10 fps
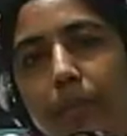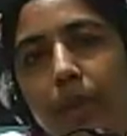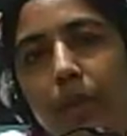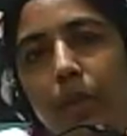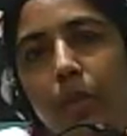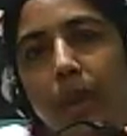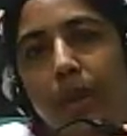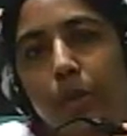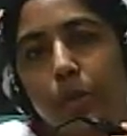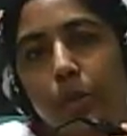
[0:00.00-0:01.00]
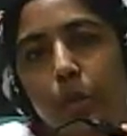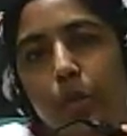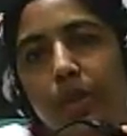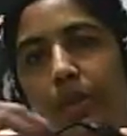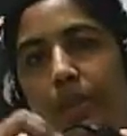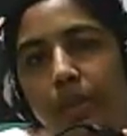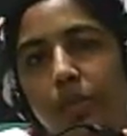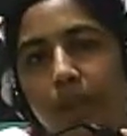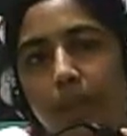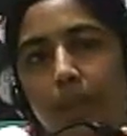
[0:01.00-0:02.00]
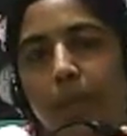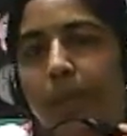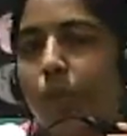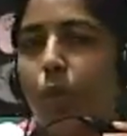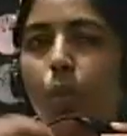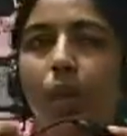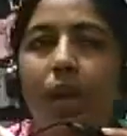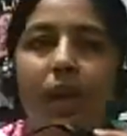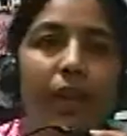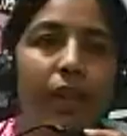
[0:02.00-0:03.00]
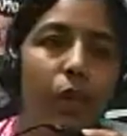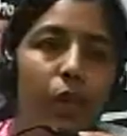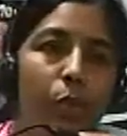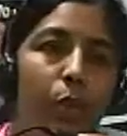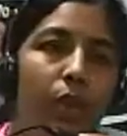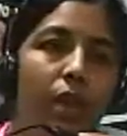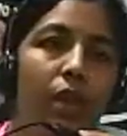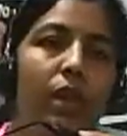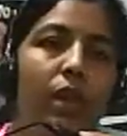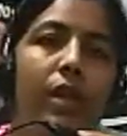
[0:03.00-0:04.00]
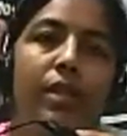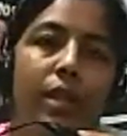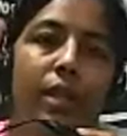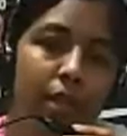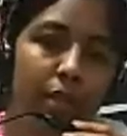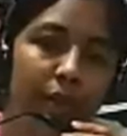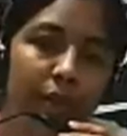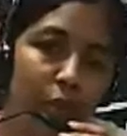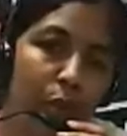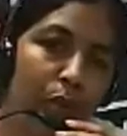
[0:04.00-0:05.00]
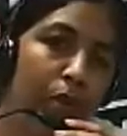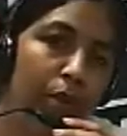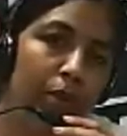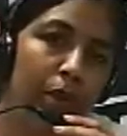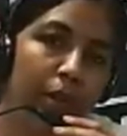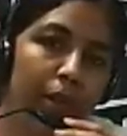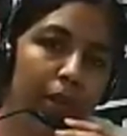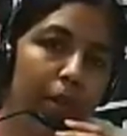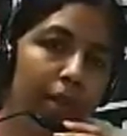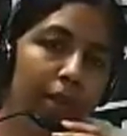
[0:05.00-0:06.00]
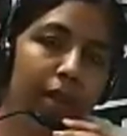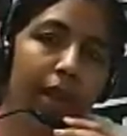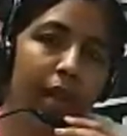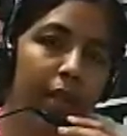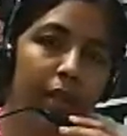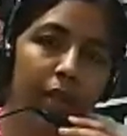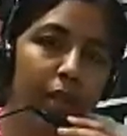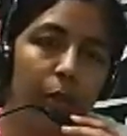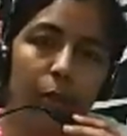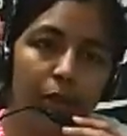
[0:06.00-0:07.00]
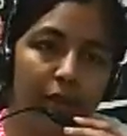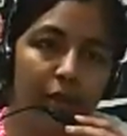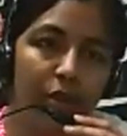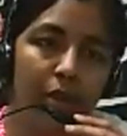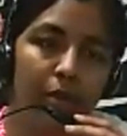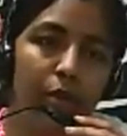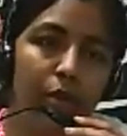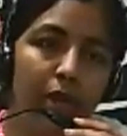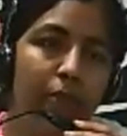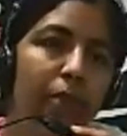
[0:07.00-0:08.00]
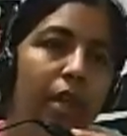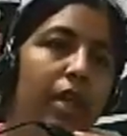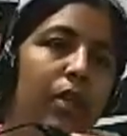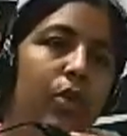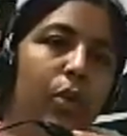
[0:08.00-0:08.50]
or microsporogenesis takes place. Two archaeosporal cells divide to form the multiple cell archisporangium. Okay. So